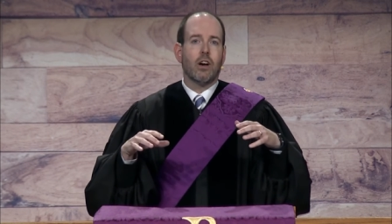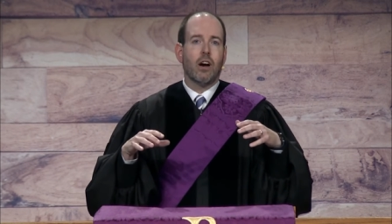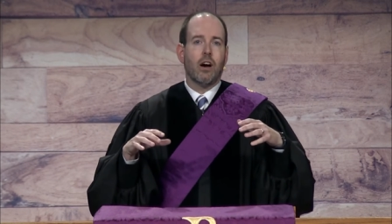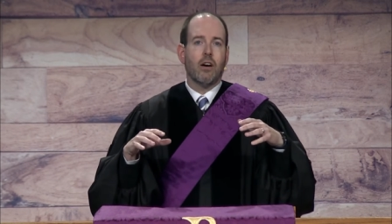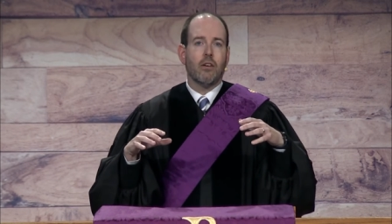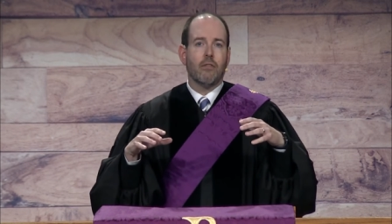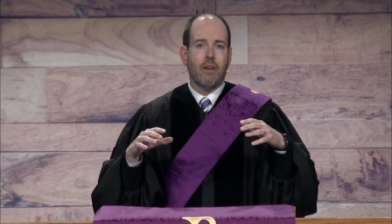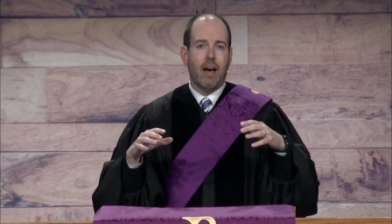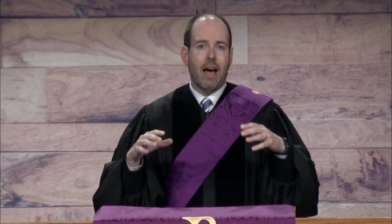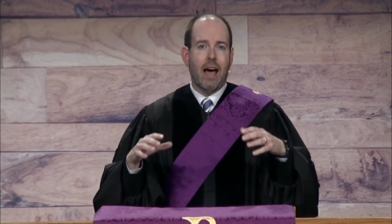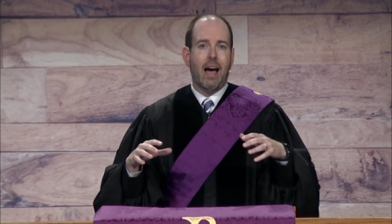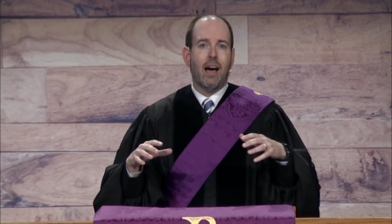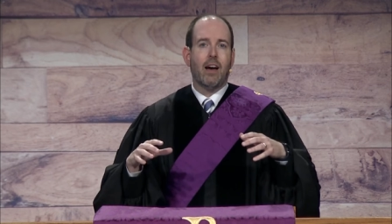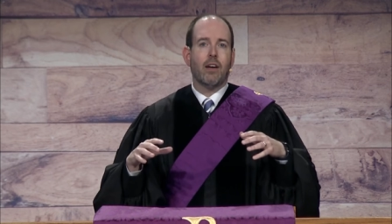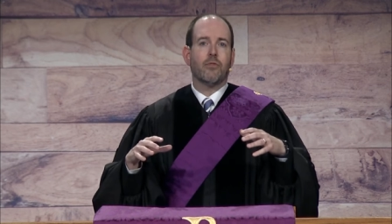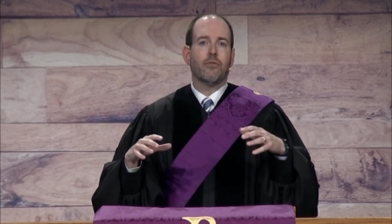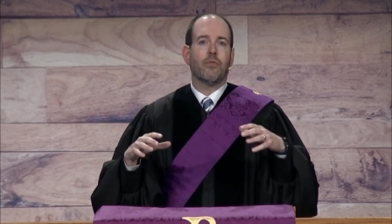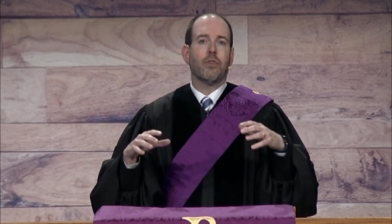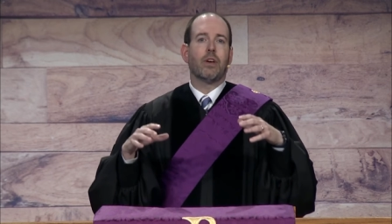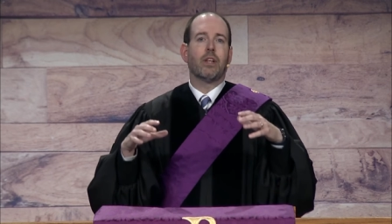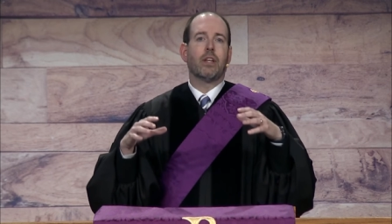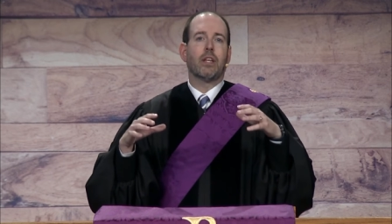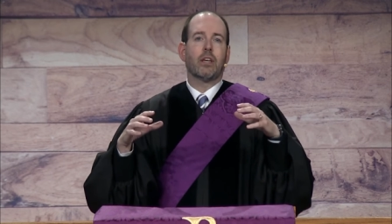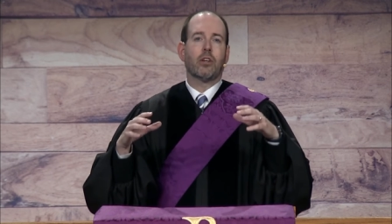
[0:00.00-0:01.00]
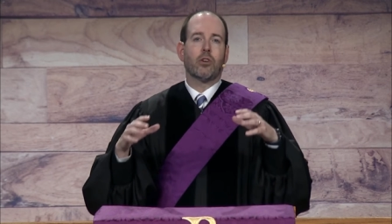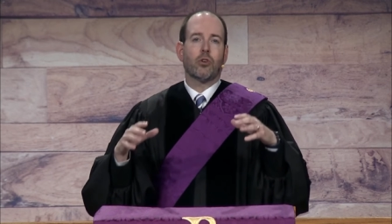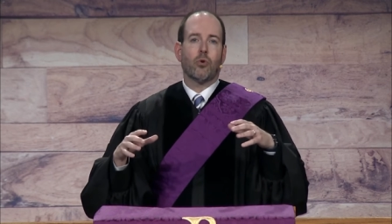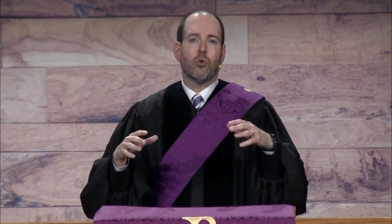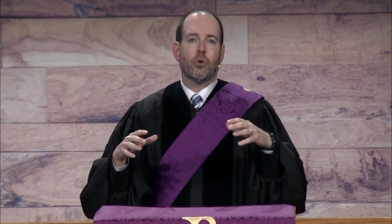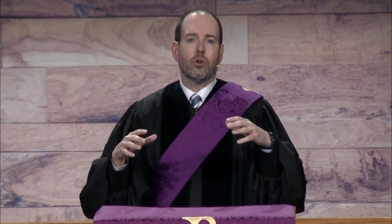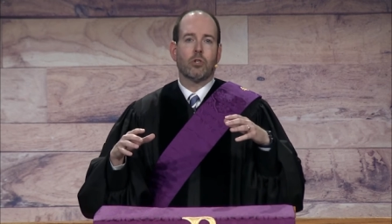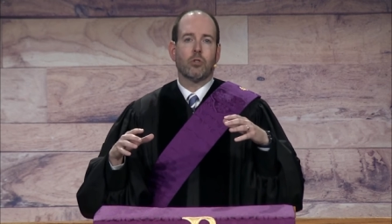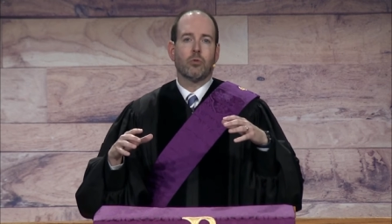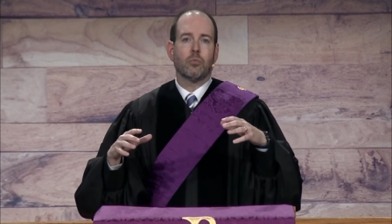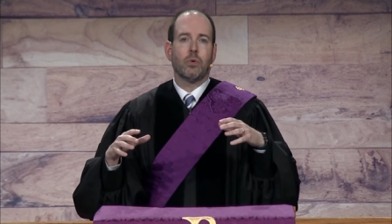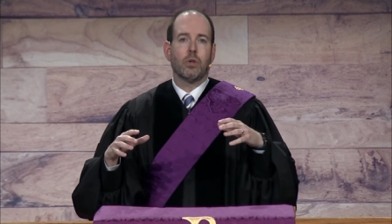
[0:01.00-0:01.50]
of Advent and
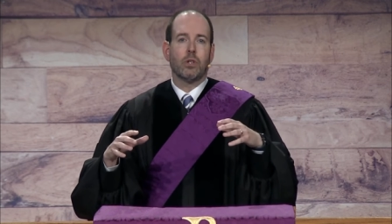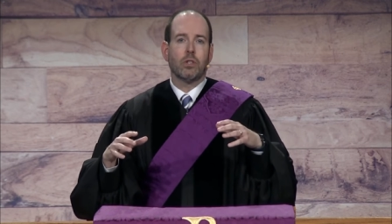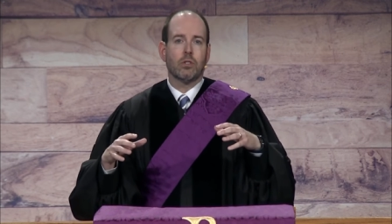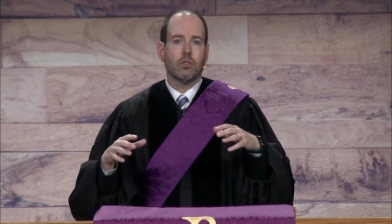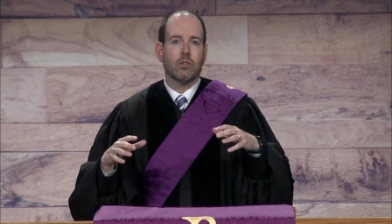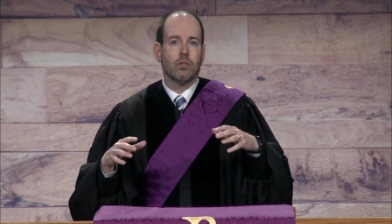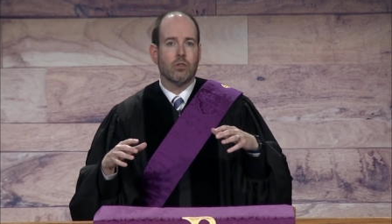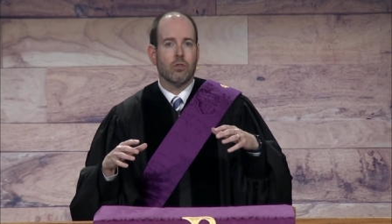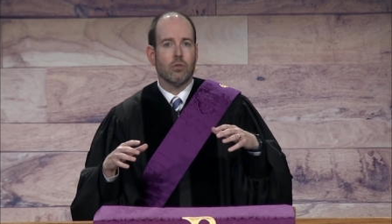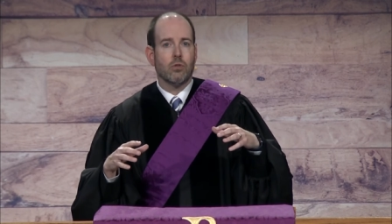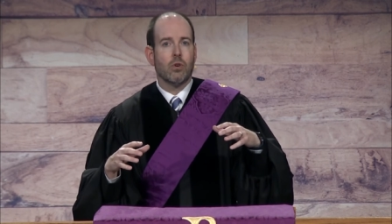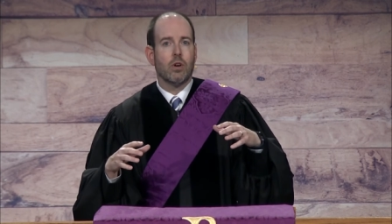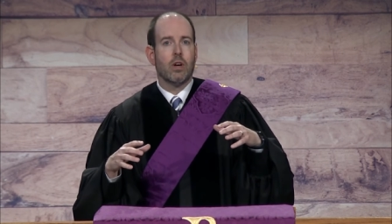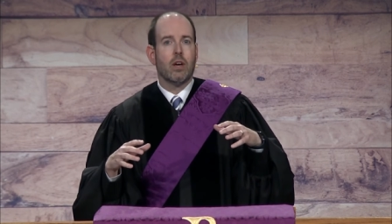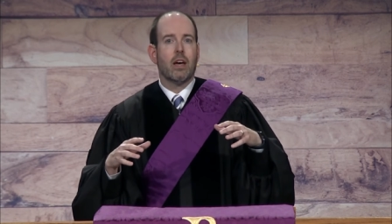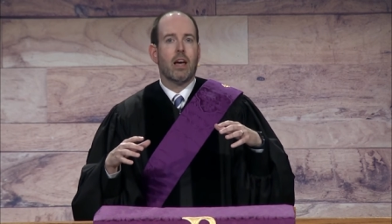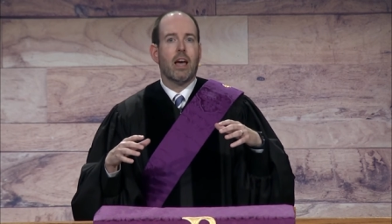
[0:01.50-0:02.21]
Christmas to